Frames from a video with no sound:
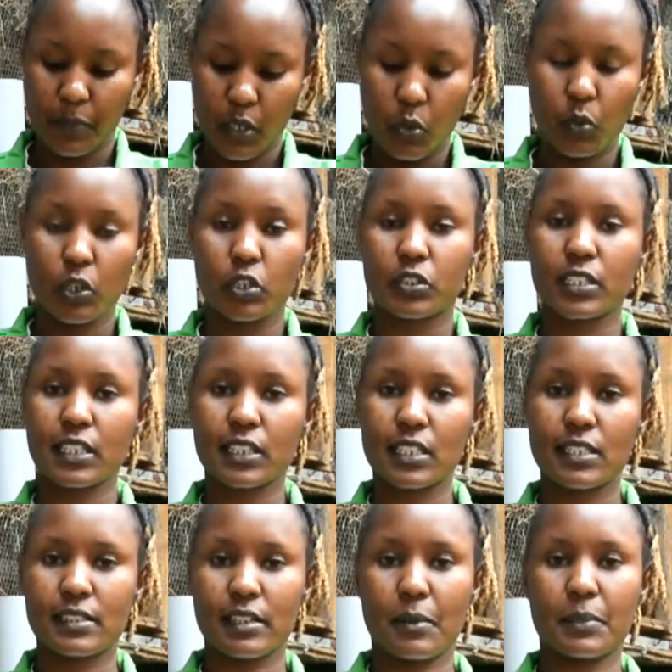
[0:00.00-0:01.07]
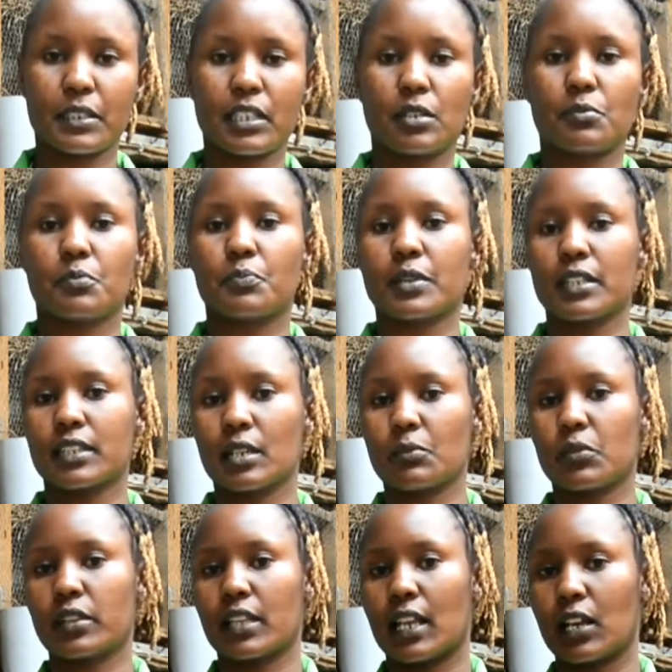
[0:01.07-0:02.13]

When you take this rabbit and breed them with a